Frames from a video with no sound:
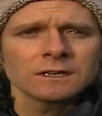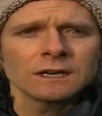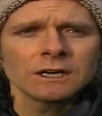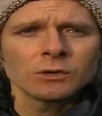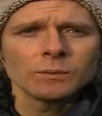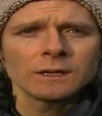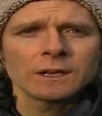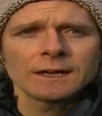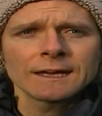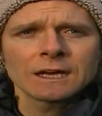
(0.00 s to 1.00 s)
are a bit
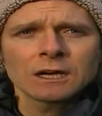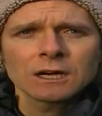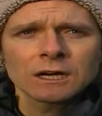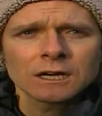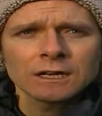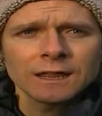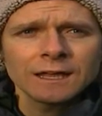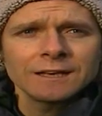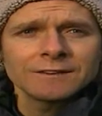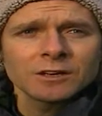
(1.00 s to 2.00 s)
like their
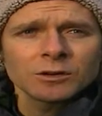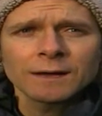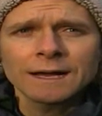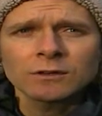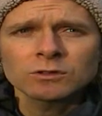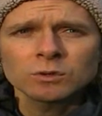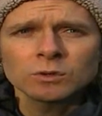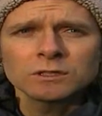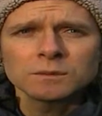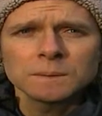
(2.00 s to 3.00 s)
internal household
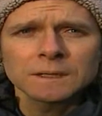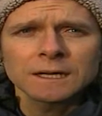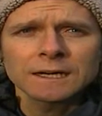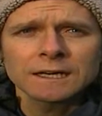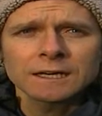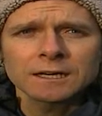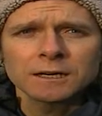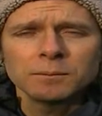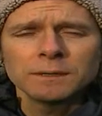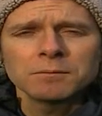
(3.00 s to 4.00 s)
is a bit like a,
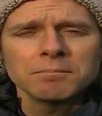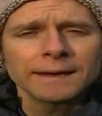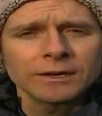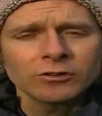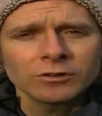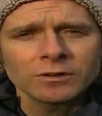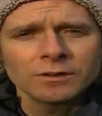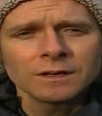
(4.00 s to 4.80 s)
a big mansion.